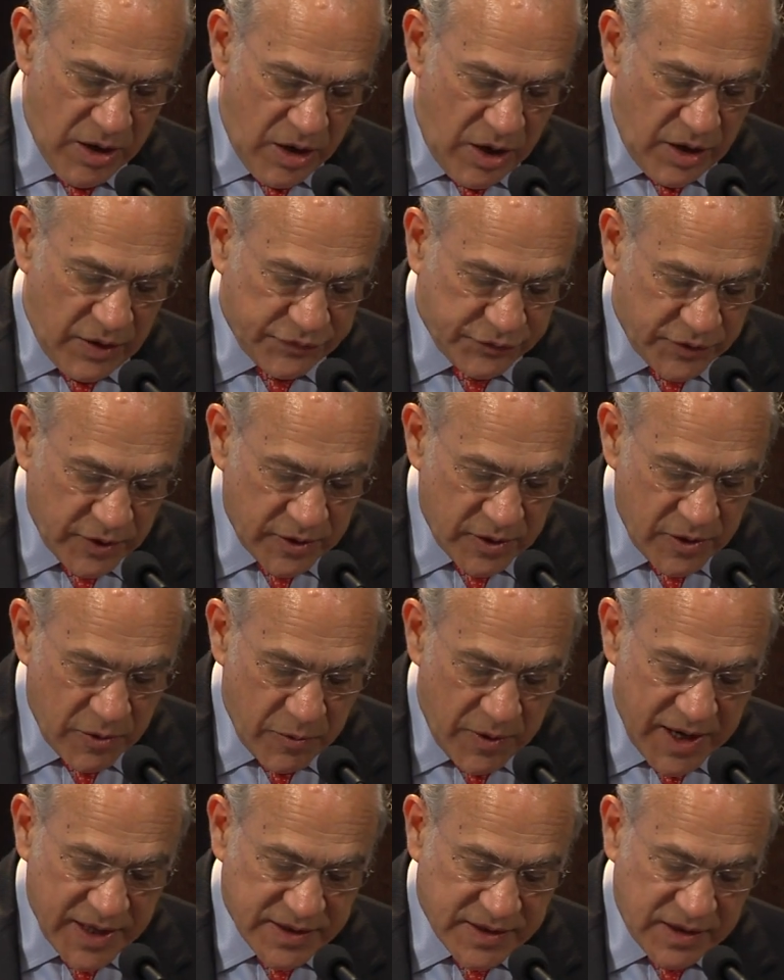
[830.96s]
often
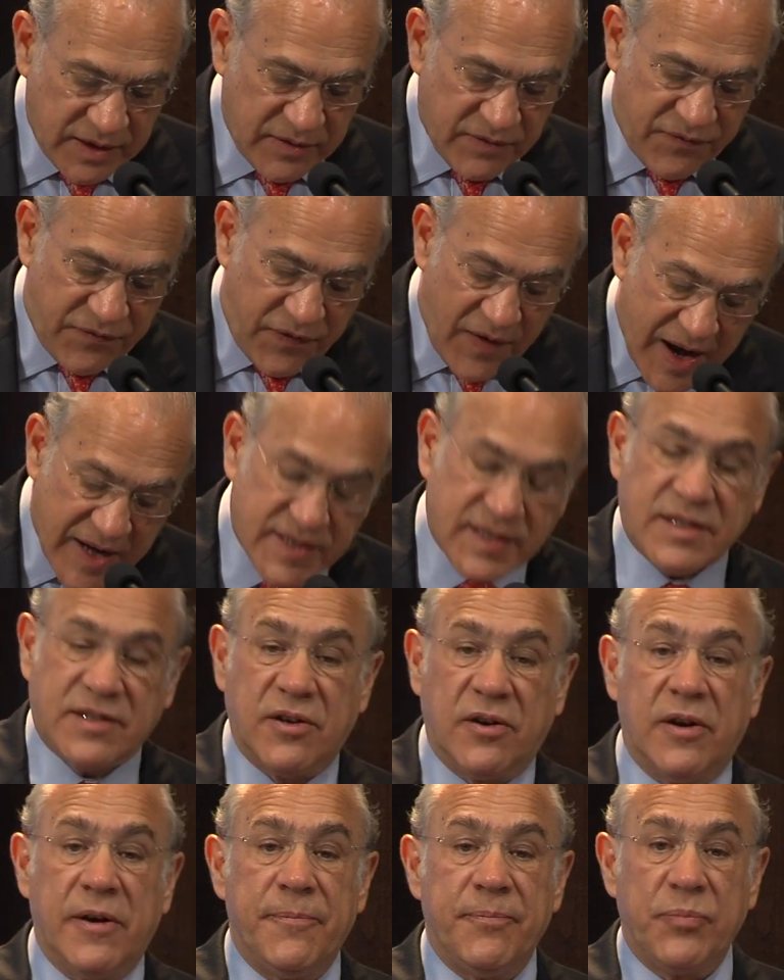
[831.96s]
rising
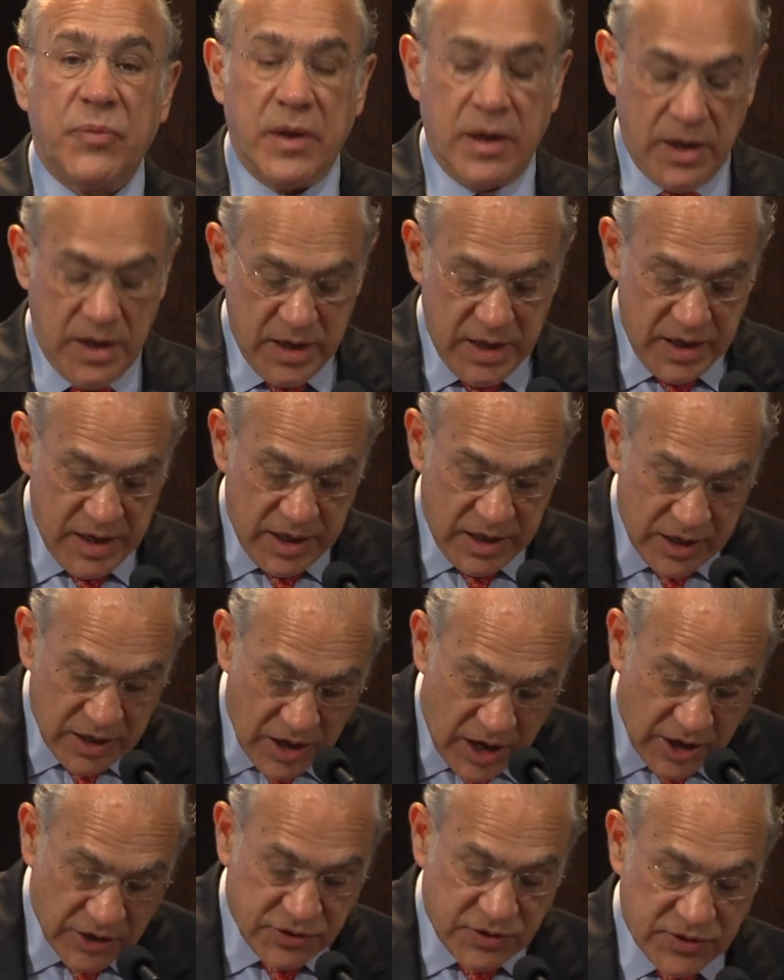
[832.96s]
faster
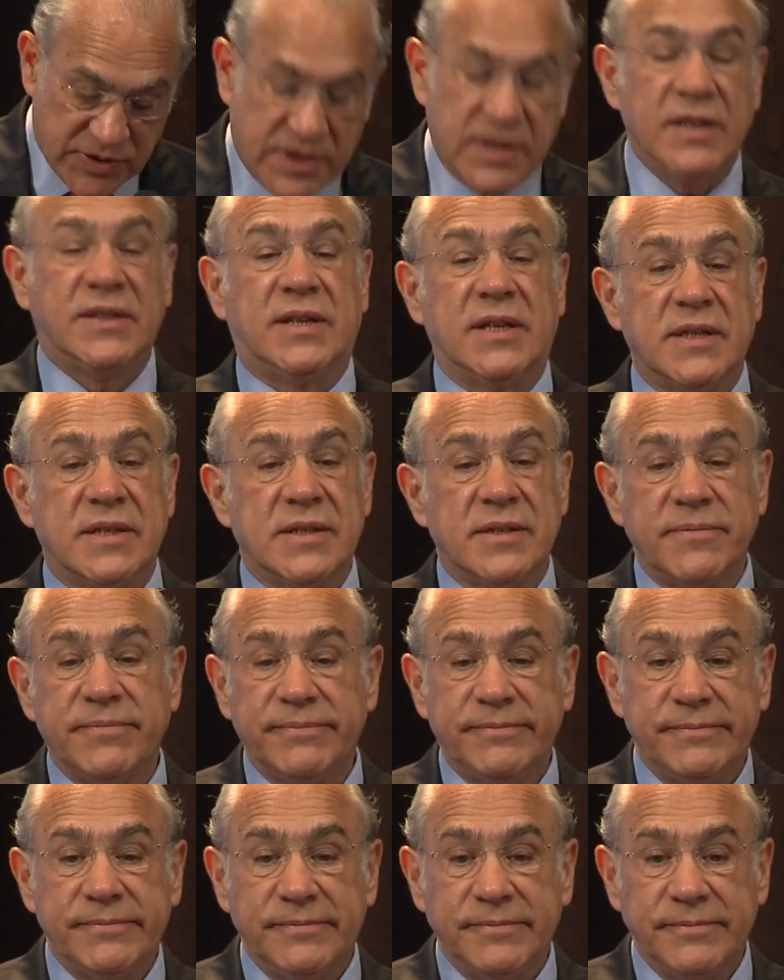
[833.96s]
in larger cities,
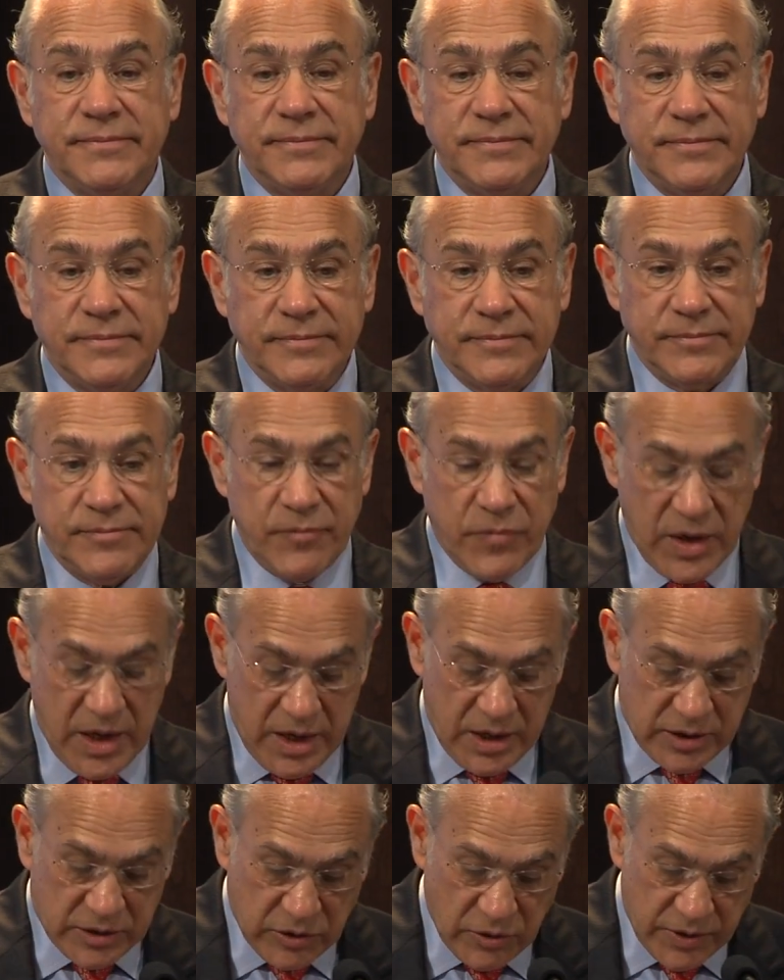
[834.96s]

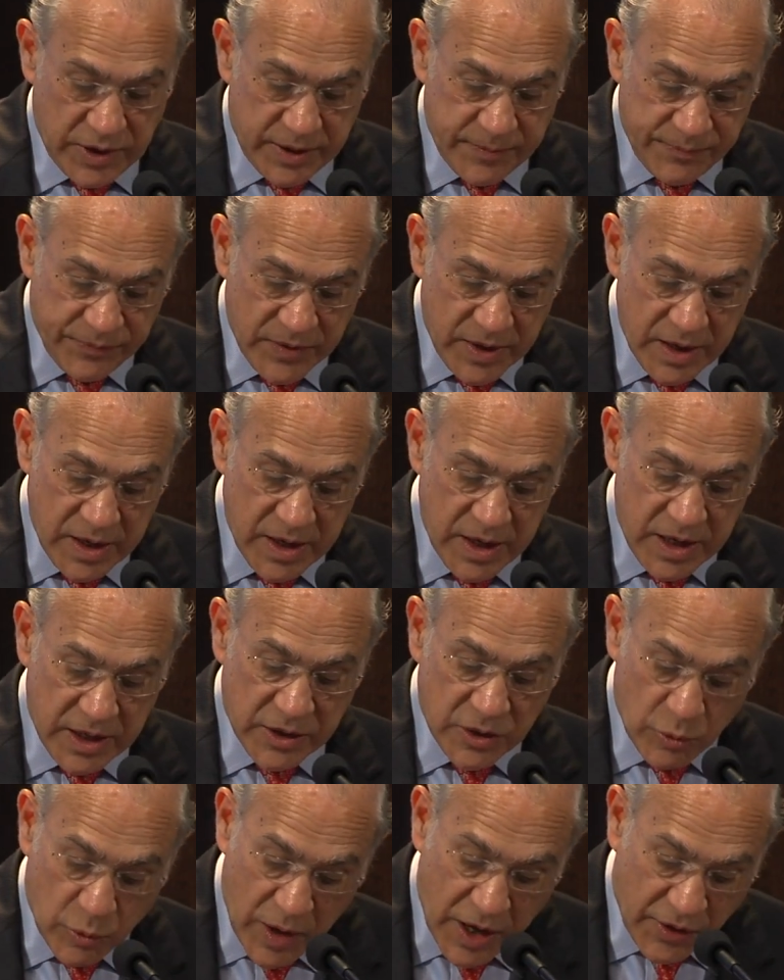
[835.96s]
including
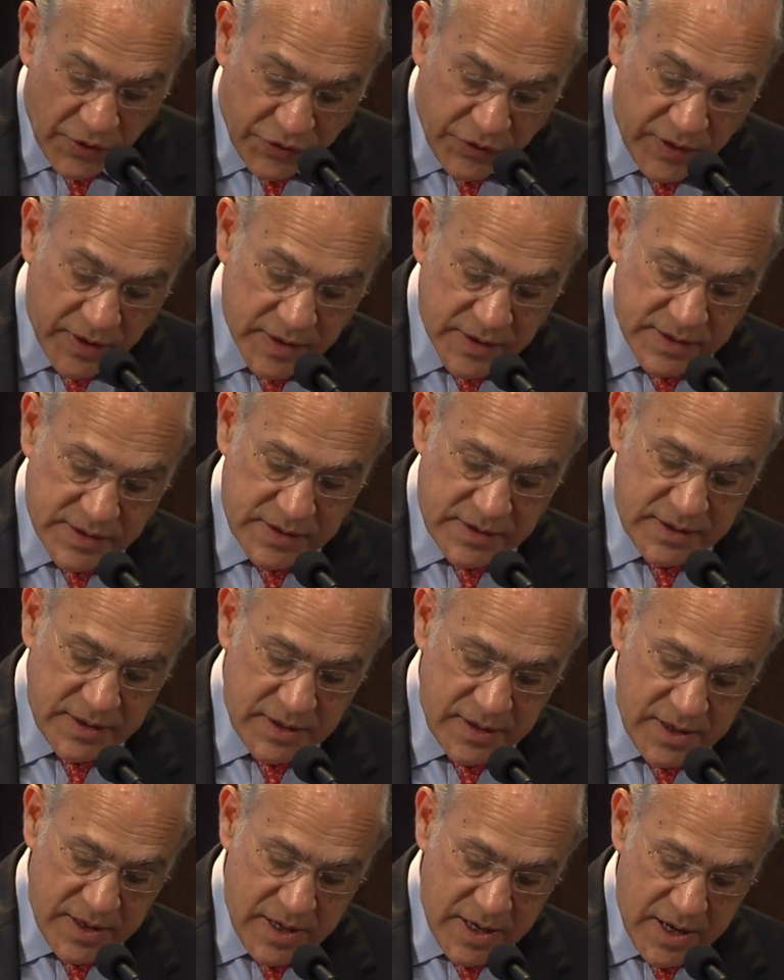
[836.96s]
in the wealthiest,
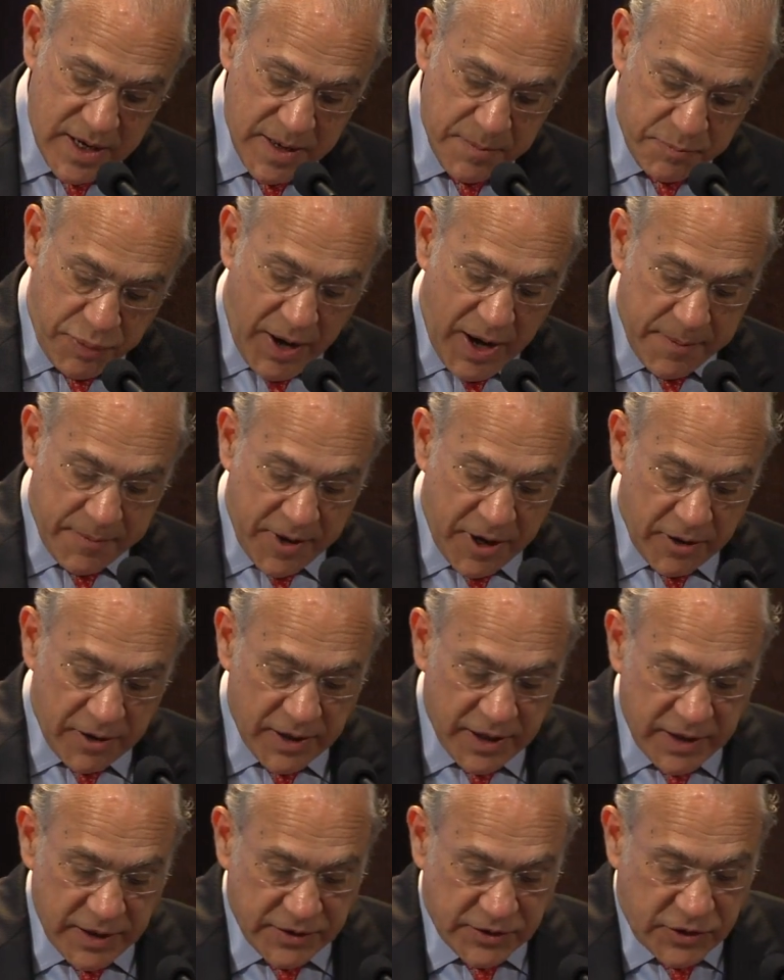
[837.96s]

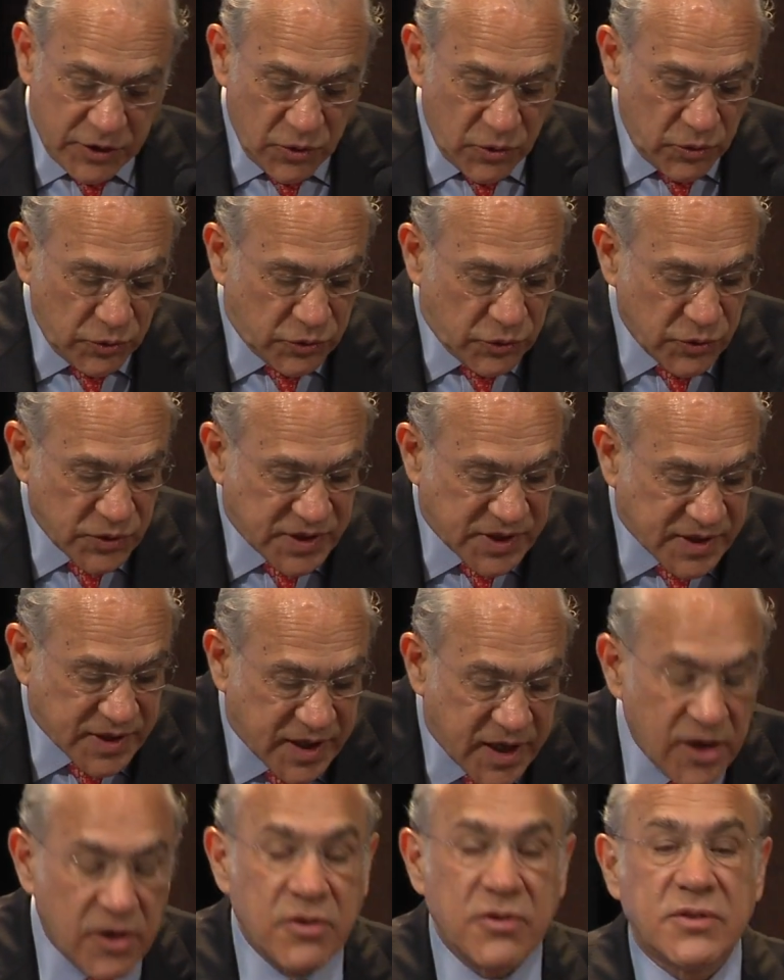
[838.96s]
primarily due to
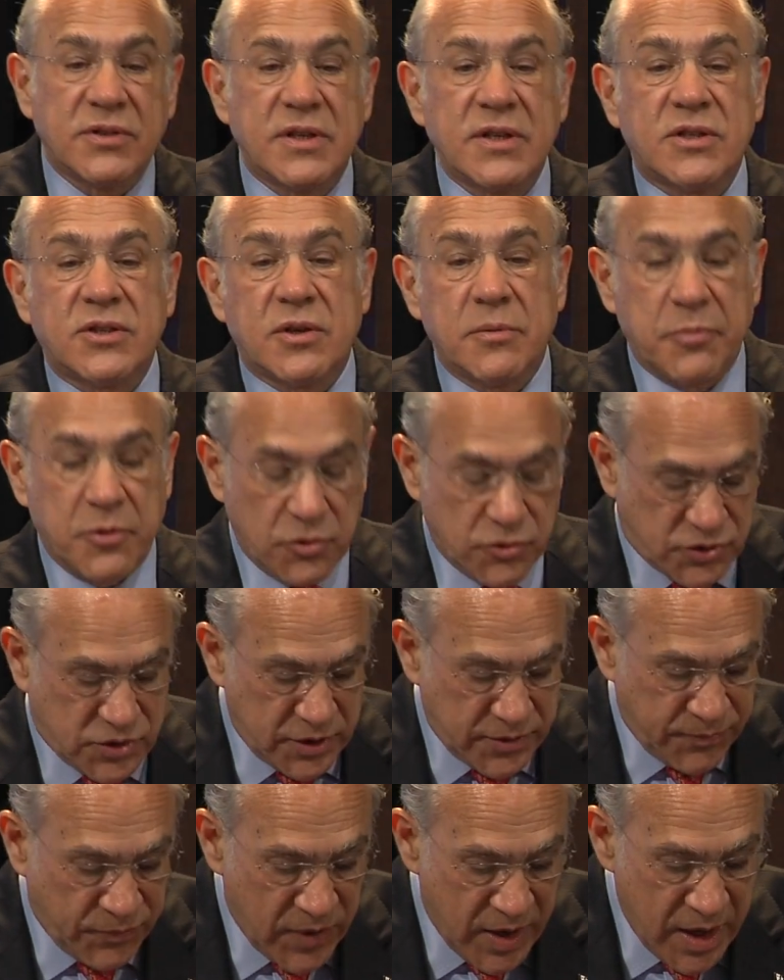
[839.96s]
skills
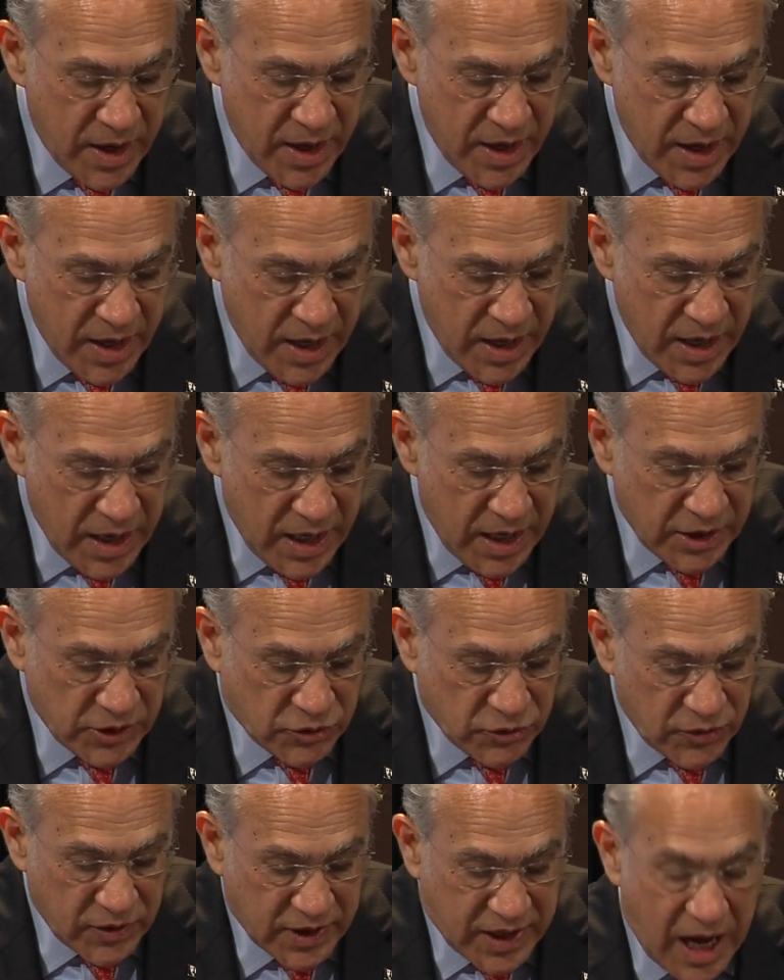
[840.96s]
distribution
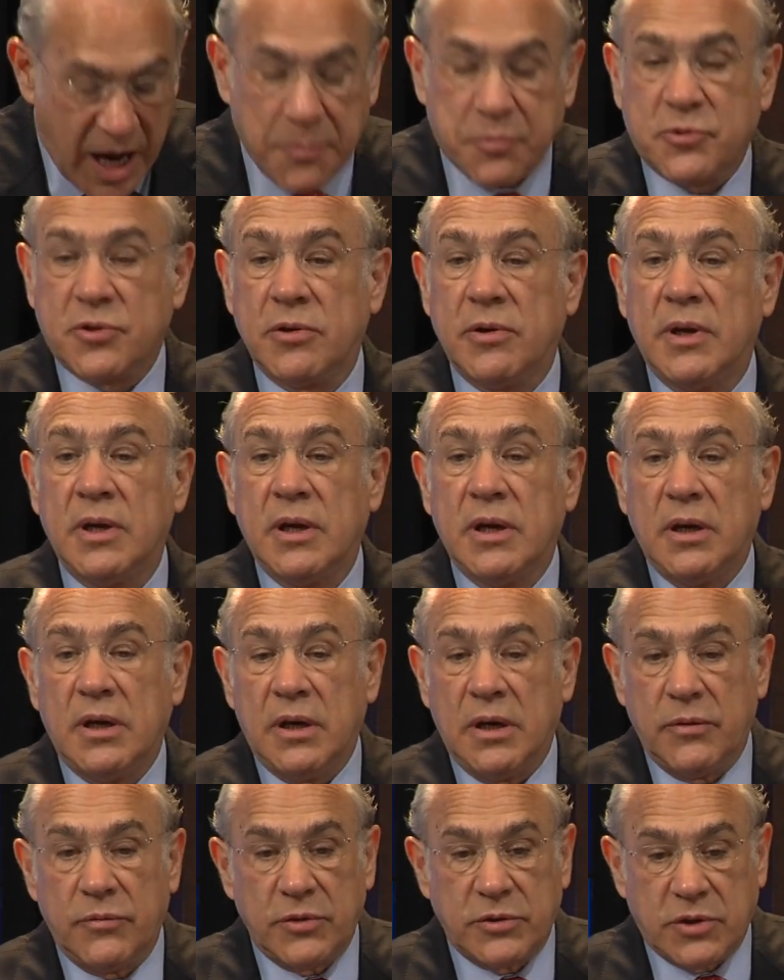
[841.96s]
and to the capturing
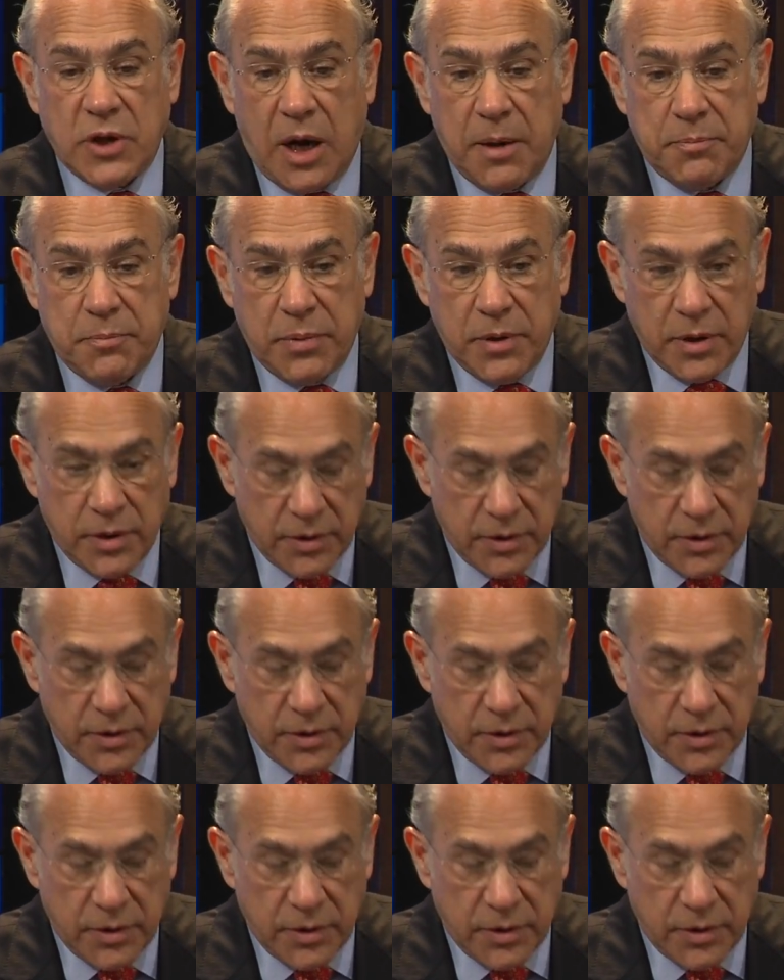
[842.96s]
of the top